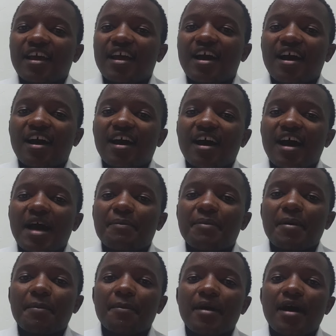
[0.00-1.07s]

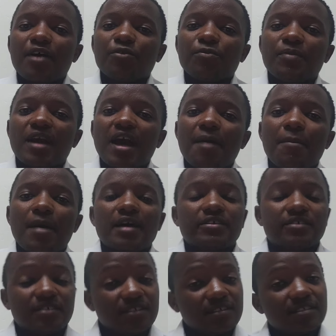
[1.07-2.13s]
a
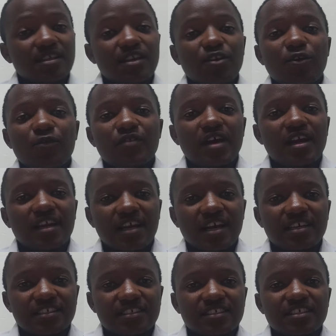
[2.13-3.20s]
citizen of that
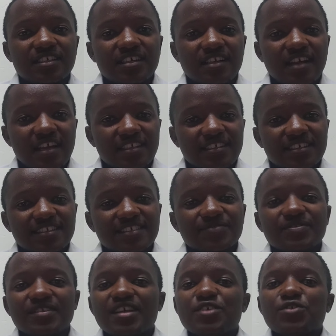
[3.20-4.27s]
country, right?
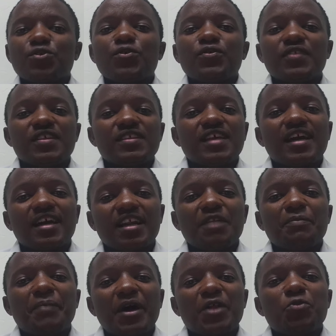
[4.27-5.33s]
So this is a
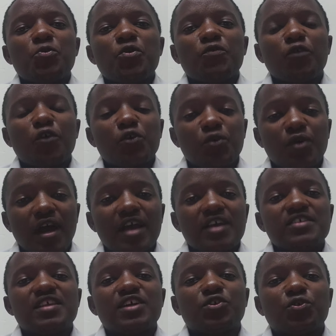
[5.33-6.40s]
great pathway for you
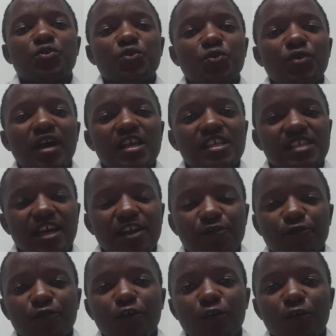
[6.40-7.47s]
guys that you guys
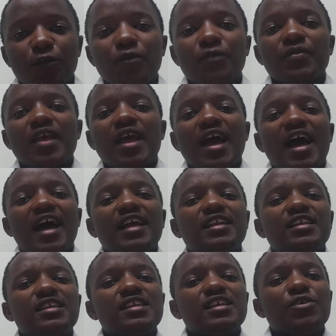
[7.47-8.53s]
can follow.
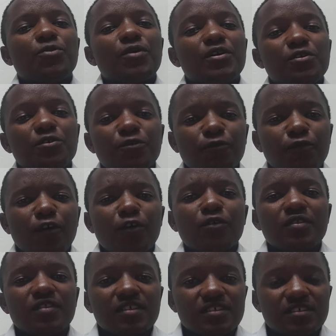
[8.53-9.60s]
And when you
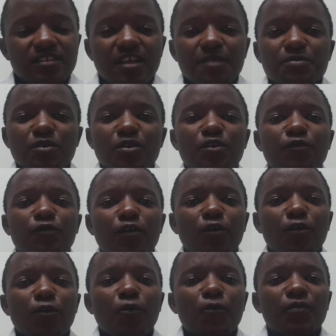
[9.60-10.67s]
follow these steps, and you
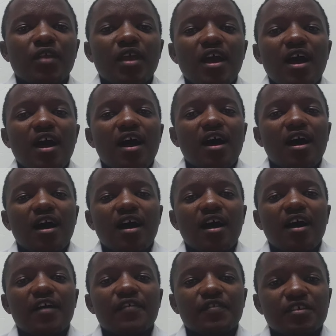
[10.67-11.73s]
follow
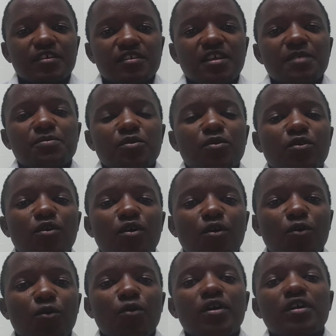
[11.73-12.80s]
the steps
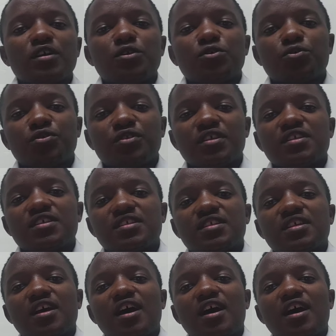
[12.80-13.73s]
on going into these